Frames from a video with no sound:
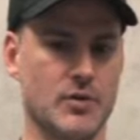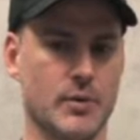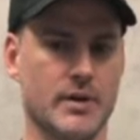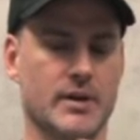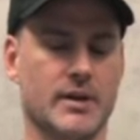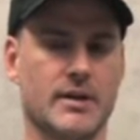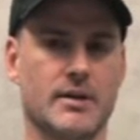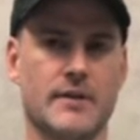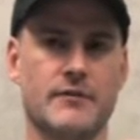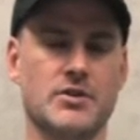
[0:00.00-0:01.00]
you're doing
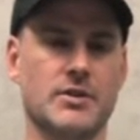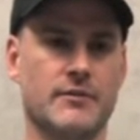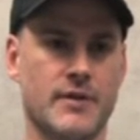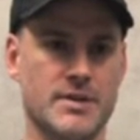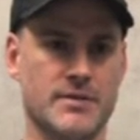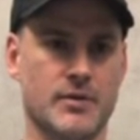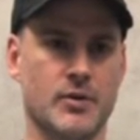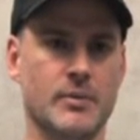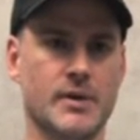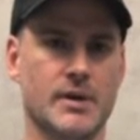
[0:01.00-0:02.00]
a visual effects
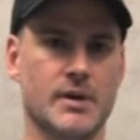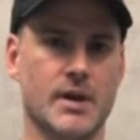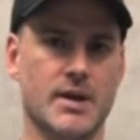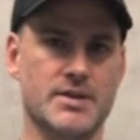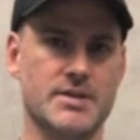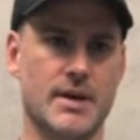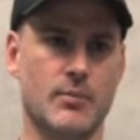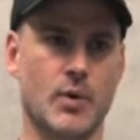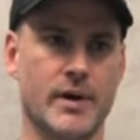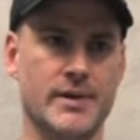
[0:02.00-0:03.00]
film, in
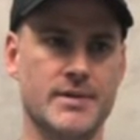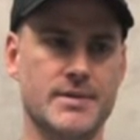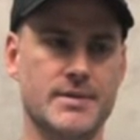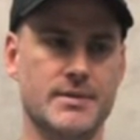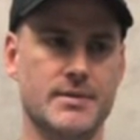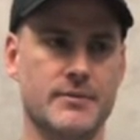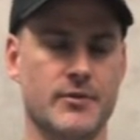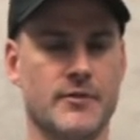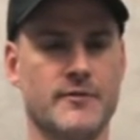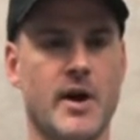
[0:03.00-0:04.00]
some ways,
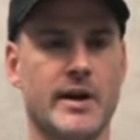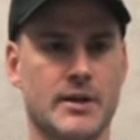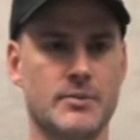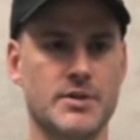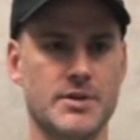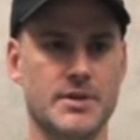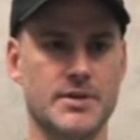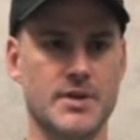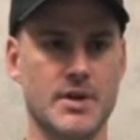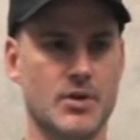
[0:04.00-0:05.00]
for the final
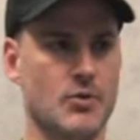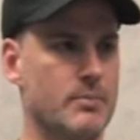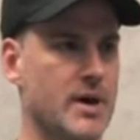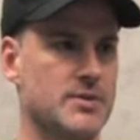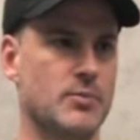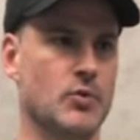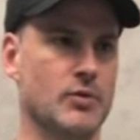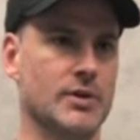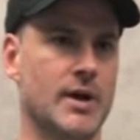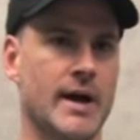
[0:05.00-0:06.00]
images, you're much more
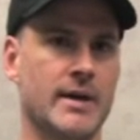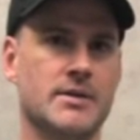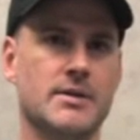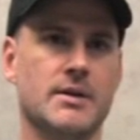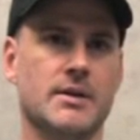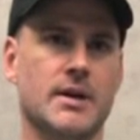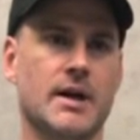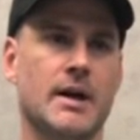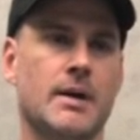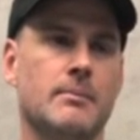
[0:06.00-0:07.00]
reliant
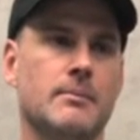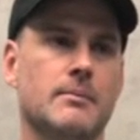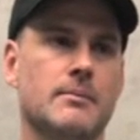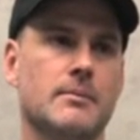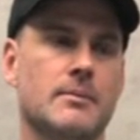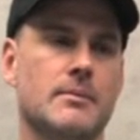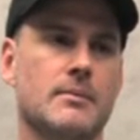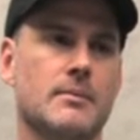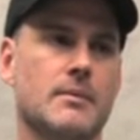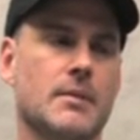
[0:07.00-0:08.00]
on
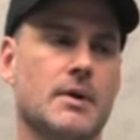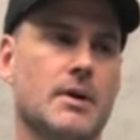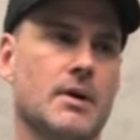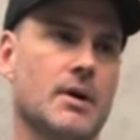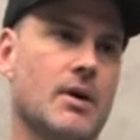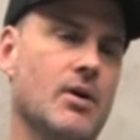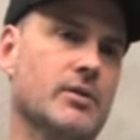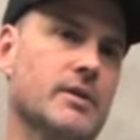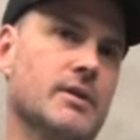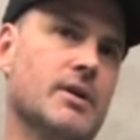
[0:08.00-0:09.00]

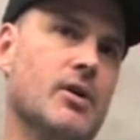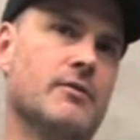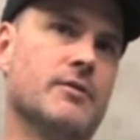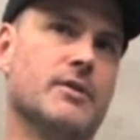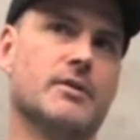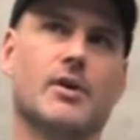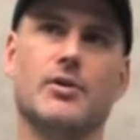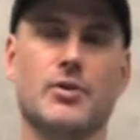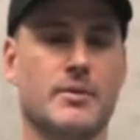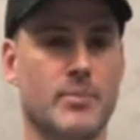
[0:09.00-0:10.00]
often
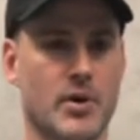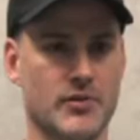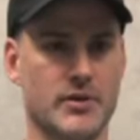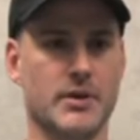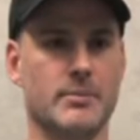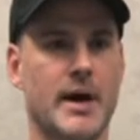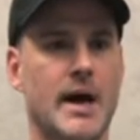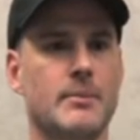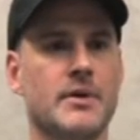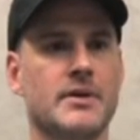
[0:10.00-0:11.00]
on your compositing
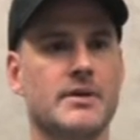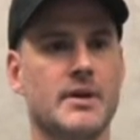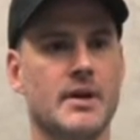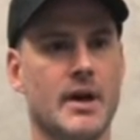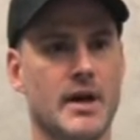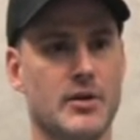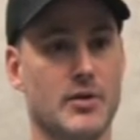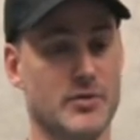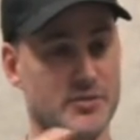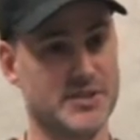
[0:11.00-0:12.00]
department,
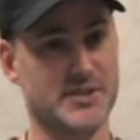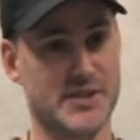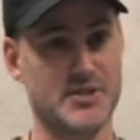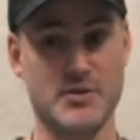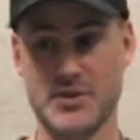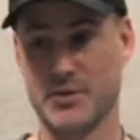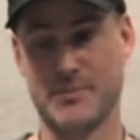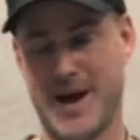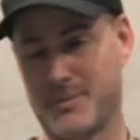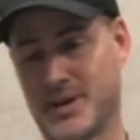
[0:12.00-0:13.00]
and so a
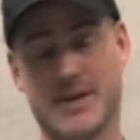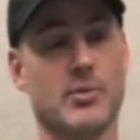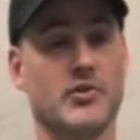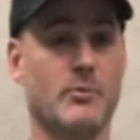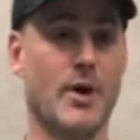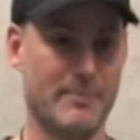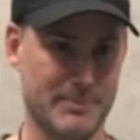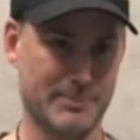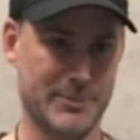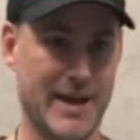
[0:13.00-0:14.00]
department like compositing might
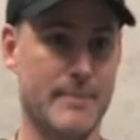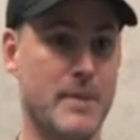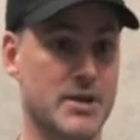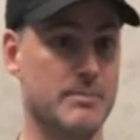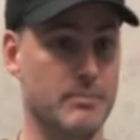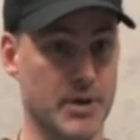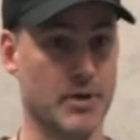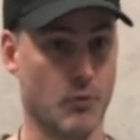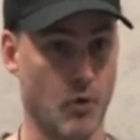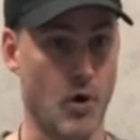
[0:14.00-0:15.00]
play a much
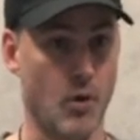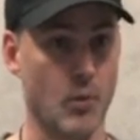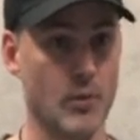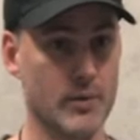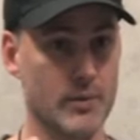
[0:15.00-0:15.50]
bigger role